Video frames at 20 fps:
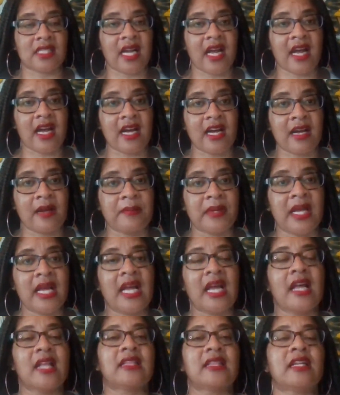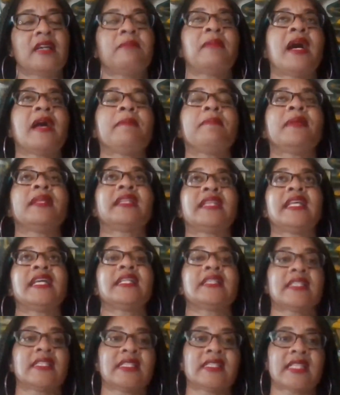there might be things in a toxic
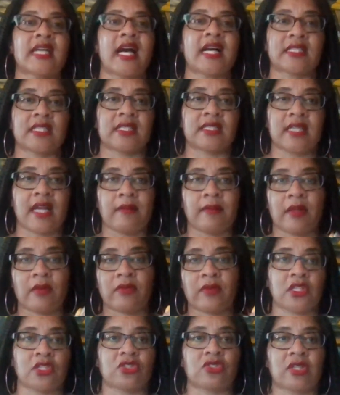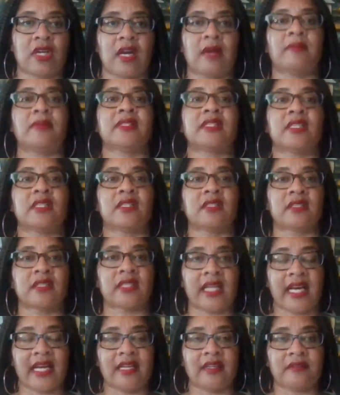job that remind you of other traumas in
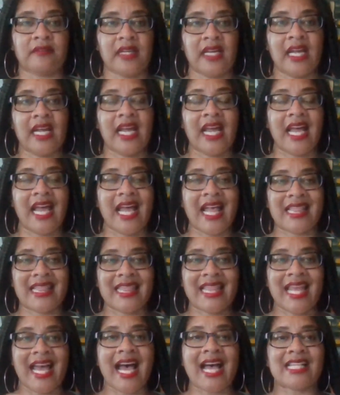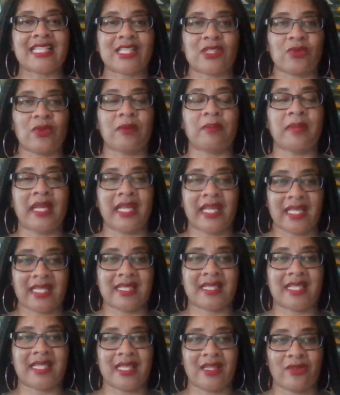your life. And that's what
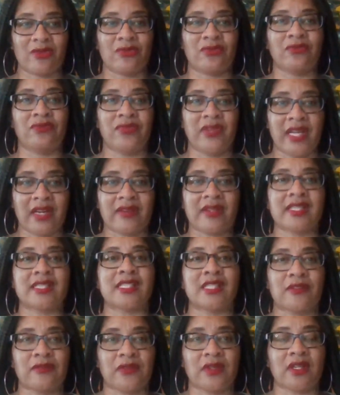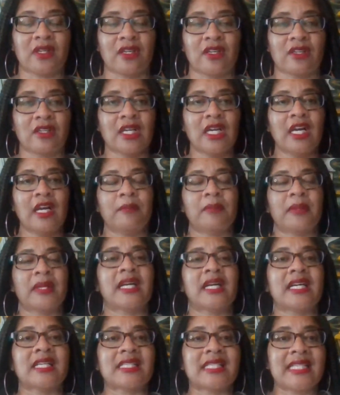makes it very difficult,
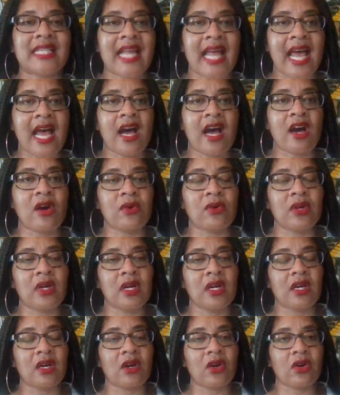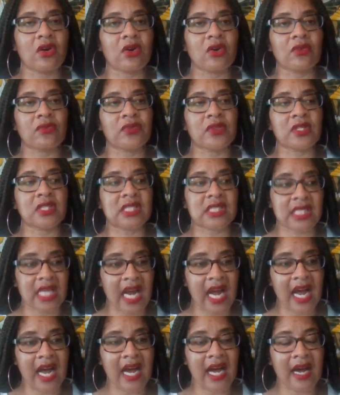because now the
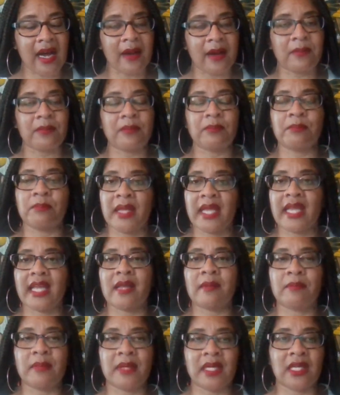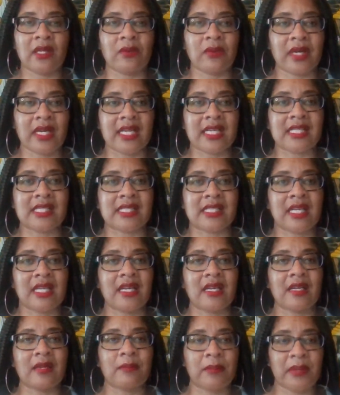job may in many ways
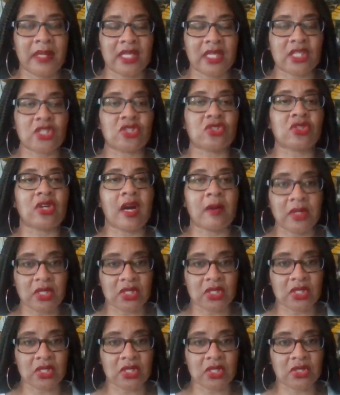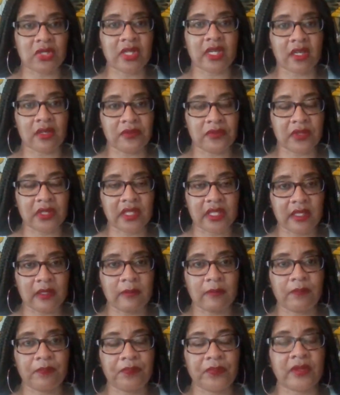be a trauma trigger for you,
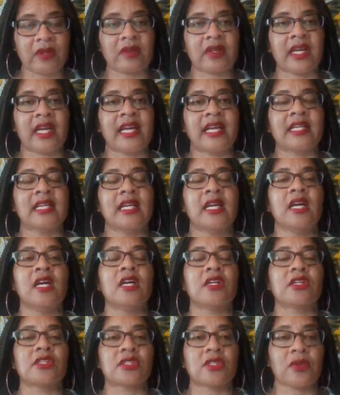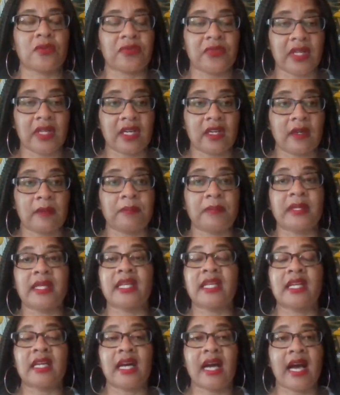okay? So therapy, I
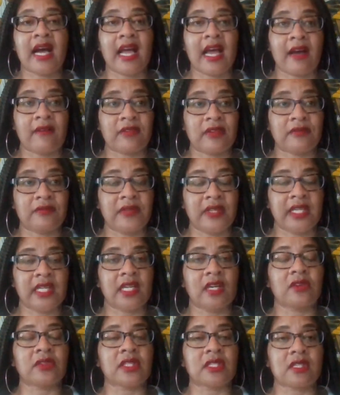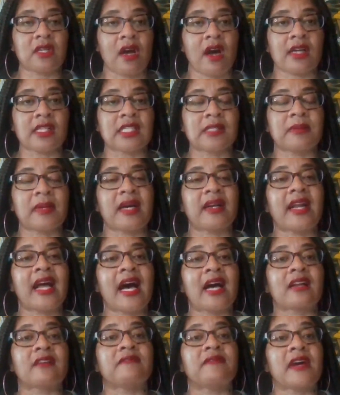have a video that talks about how to
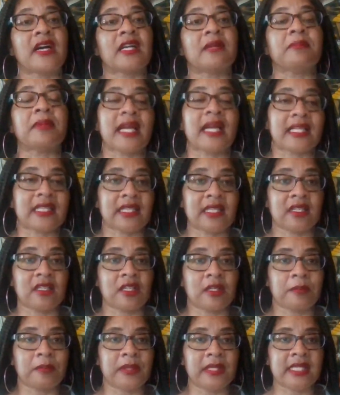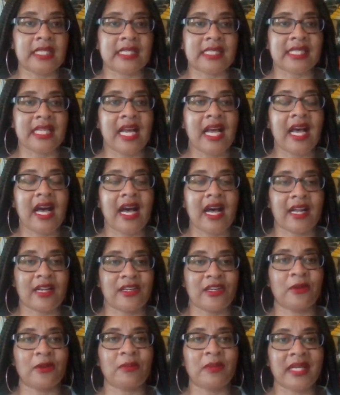find a Black therapist. I know
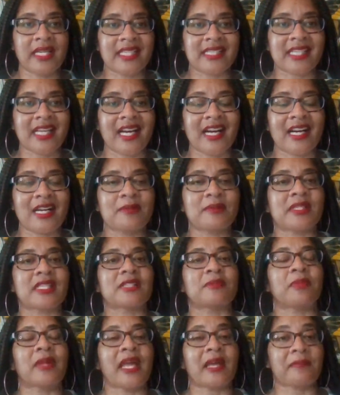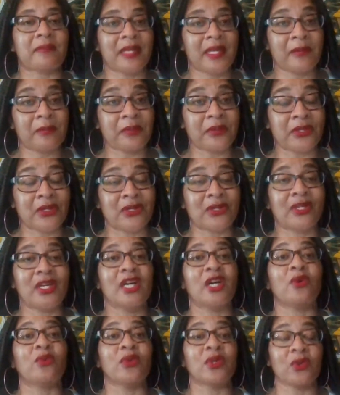many times as Black people, we
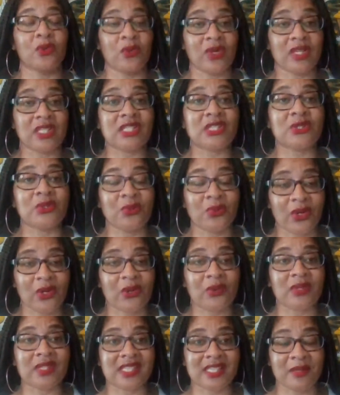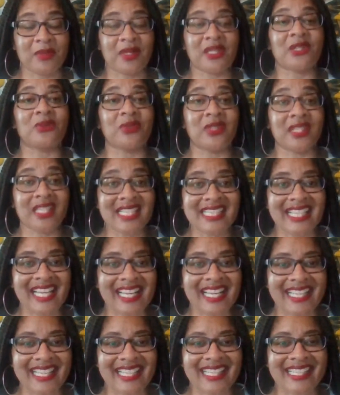want to work with someone who looks like
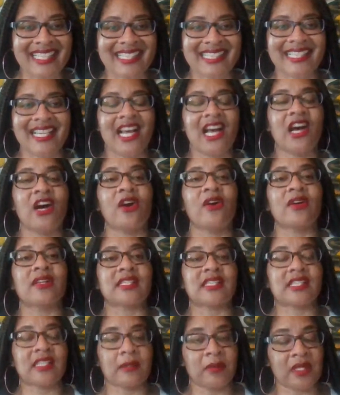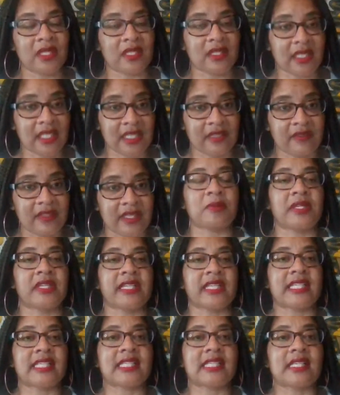us, but similar lived in
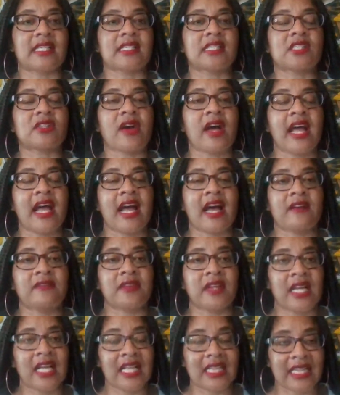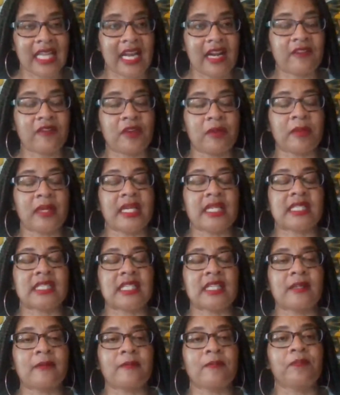experiences. So I have that
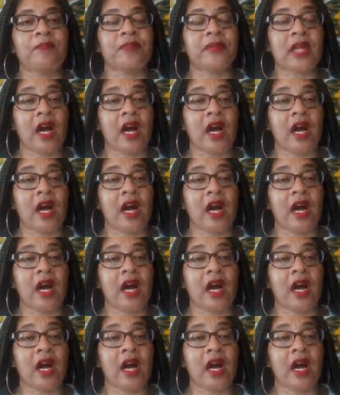information.